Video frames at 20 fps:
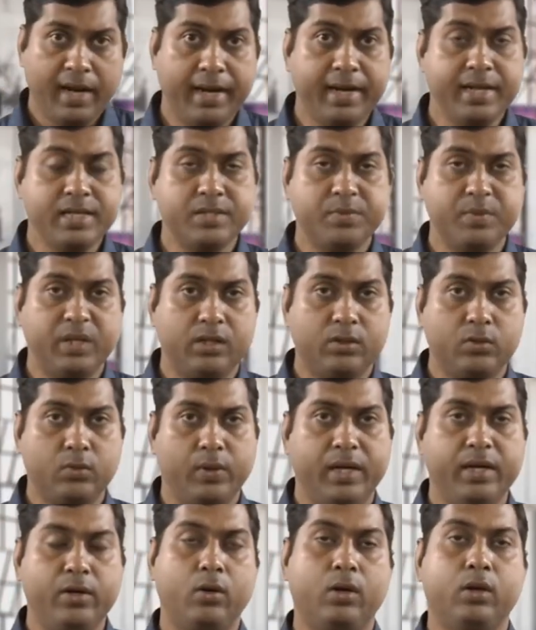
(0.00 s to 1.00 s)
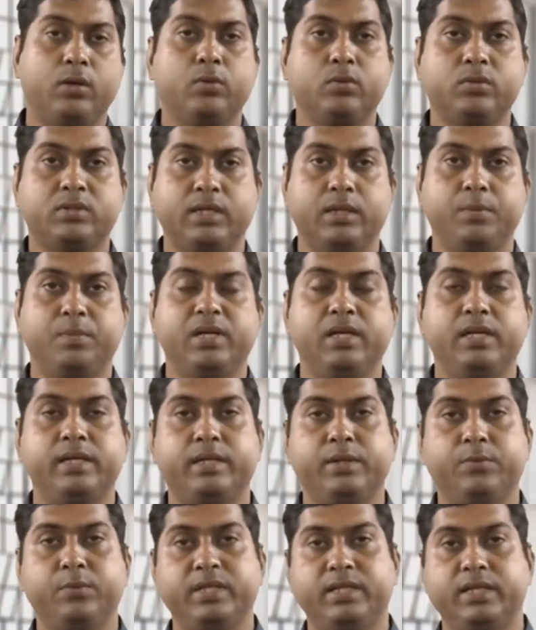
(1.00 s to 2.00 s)
arrangement. So, in order to
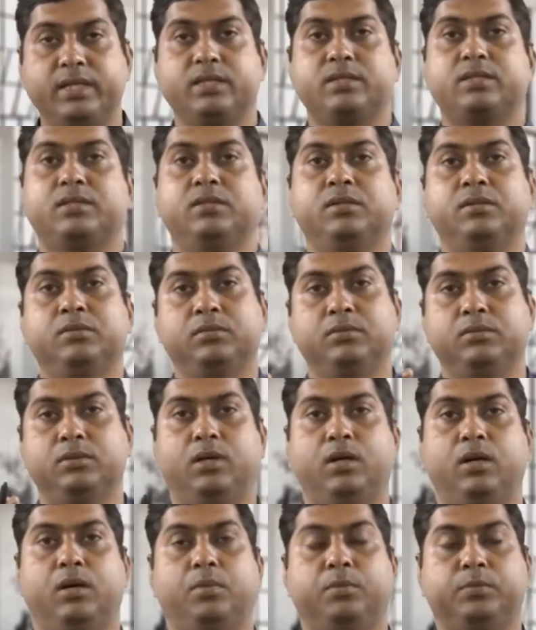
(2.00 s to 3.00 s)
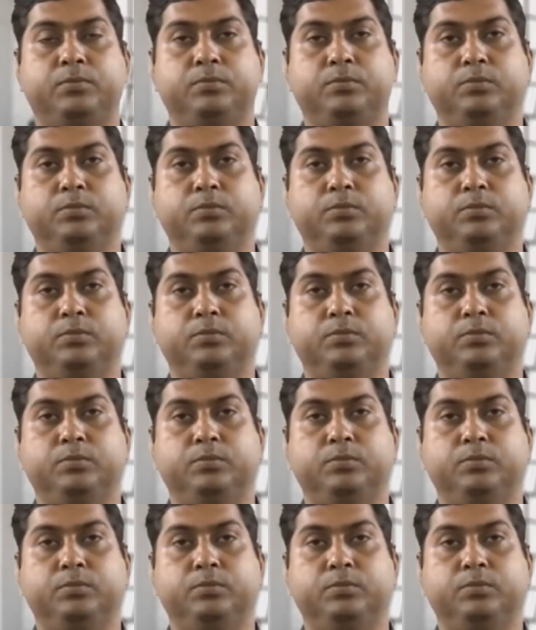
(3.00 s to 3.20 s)
stability we just uh,